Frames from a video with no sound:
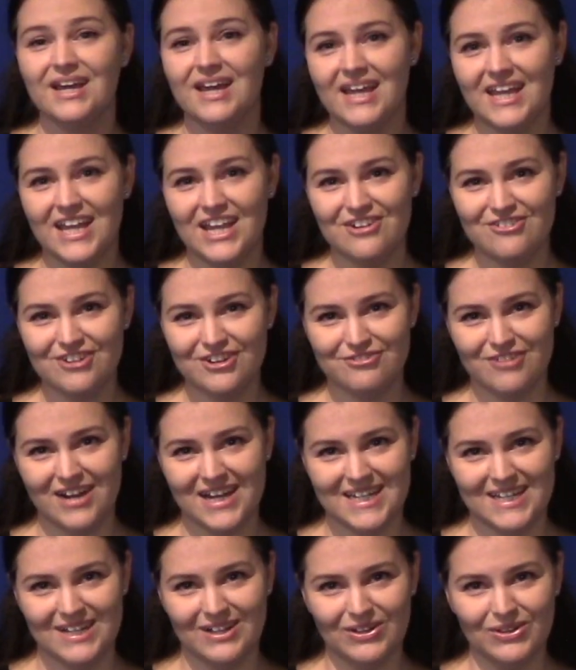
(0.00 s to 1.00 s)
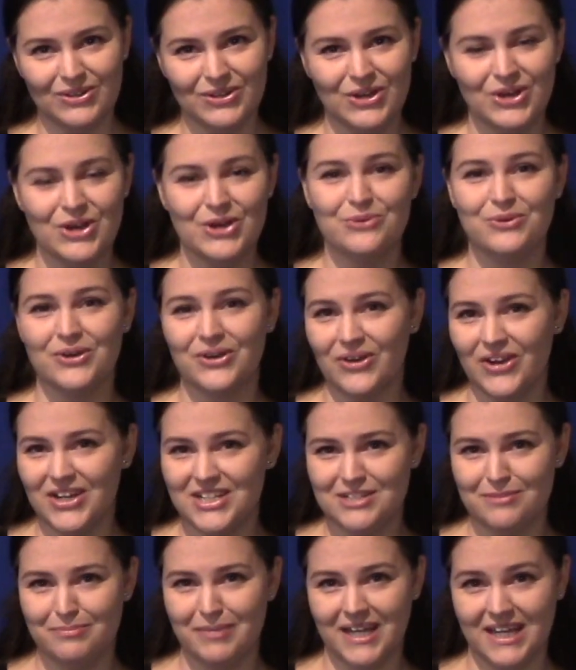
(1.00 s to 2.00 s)
Here at Red Hill, we're going
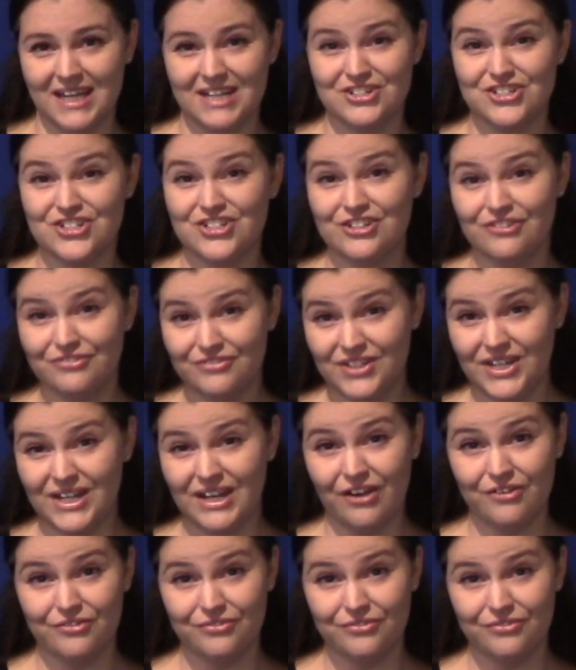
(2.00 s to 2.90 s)
to begin shifting our